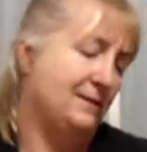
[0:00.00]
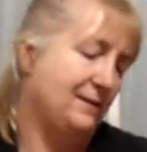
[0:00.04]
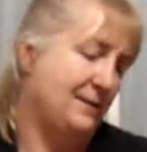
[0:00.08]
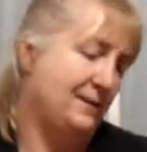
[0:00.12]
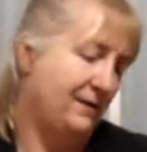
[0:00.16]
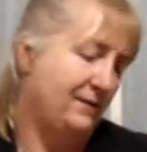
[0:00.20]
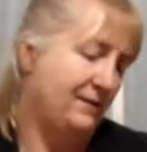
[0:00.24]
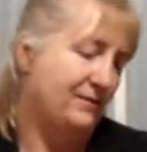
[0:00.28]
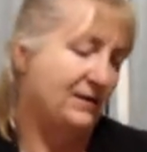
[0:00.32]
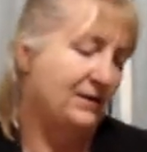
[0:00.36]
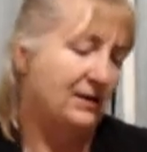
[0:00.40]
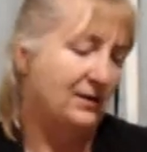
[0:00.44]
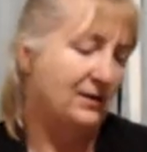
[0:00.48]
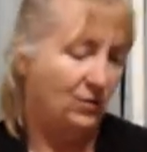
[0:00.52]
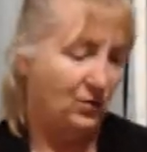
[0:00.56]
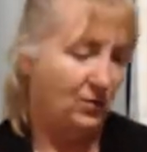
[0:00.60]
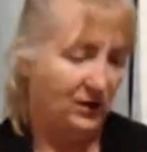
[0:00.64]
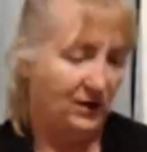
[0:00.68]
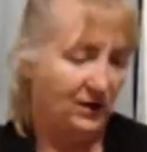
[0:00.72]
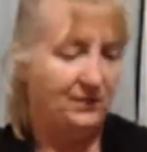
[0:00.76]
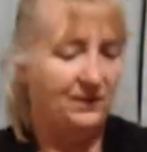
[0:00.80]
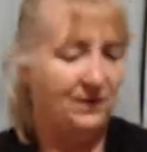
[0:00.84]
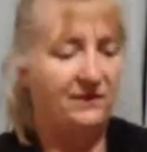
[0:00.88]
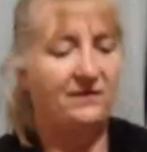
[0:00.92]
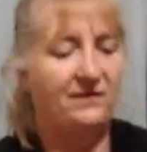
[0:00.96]
I've done
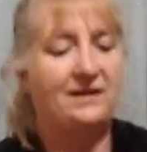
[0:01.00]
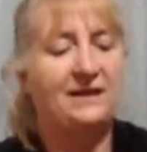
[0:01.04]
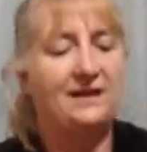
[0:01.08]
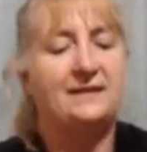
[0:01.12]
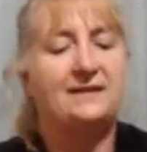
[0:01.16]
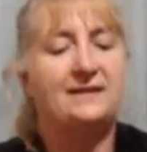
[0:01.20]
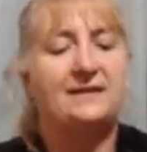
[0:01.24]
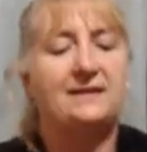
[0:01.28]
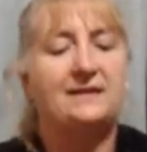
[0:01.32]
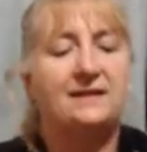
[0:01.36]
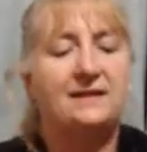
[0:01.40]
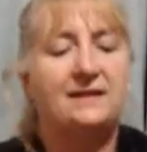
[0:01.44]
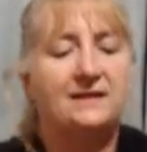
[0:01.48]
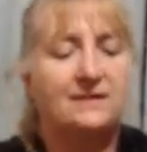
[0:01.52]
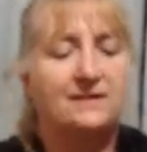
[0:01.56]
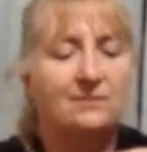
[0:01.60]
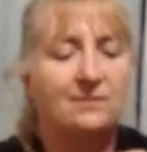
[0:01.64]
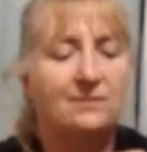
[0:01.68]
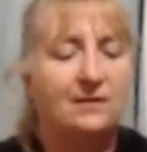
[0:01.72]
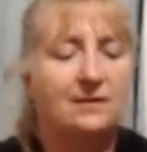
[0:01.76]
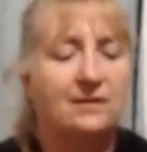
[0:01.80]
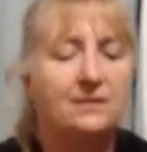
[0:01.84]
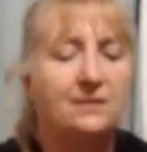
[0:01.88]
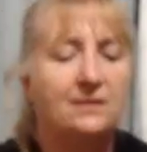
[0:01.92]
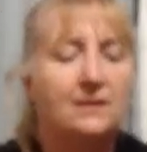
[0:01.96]
quite a bit of the underneath as
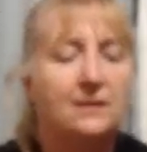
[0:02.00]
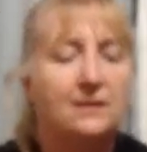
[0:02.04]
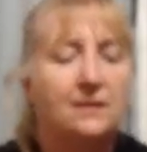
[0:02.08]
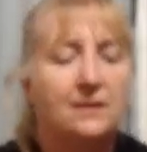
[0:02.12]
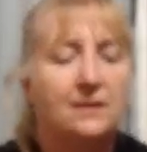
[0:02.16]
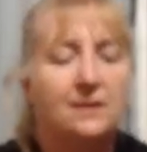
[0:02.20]
well.